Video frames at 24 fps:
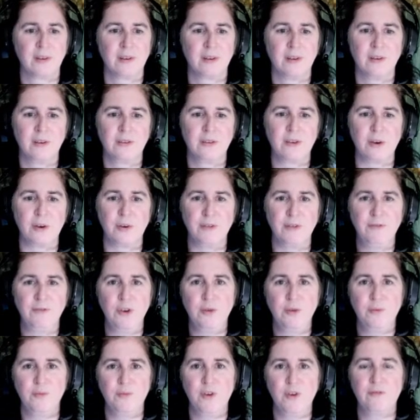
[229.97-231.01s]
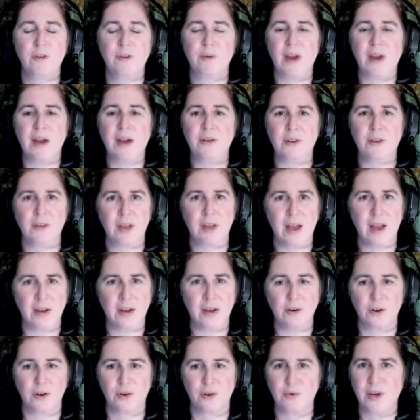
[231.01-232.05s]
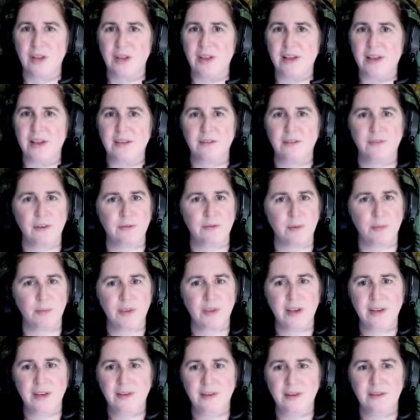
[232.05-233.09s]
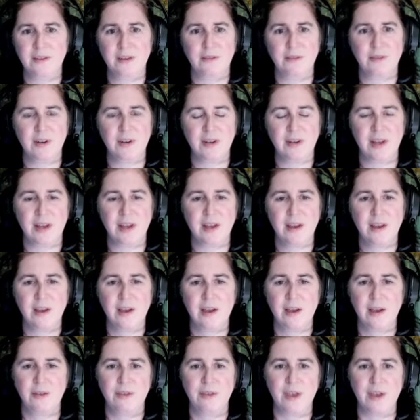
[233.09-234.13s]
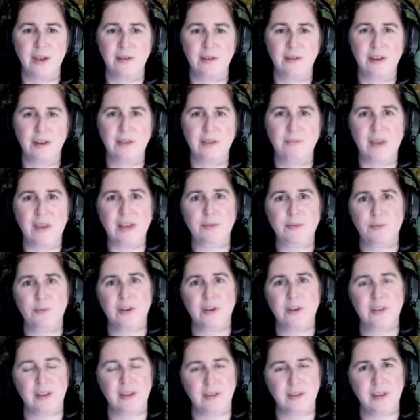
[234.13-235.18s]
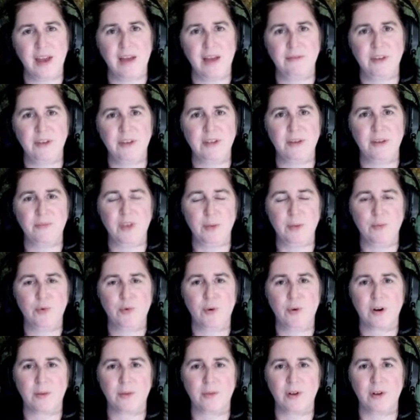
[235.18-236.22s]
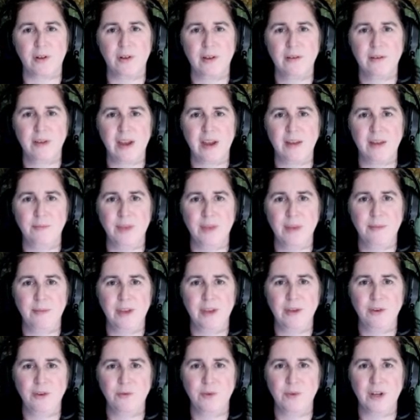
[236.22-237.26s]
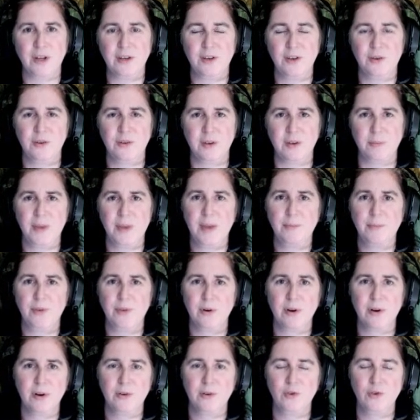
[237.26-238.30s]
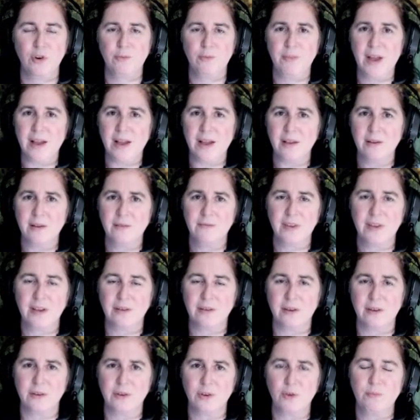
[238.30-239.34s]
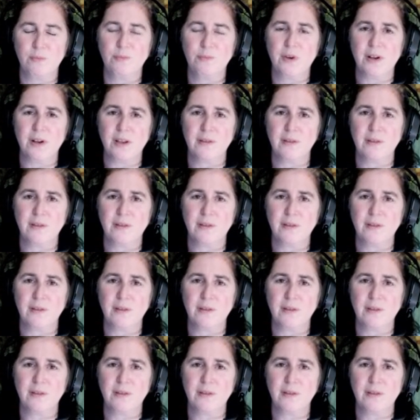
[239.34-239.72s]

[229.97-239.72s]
So if you move around a lot or going lots of different places every day, then it makes more sense to have it something portable. And maybe you want to use a paper notebook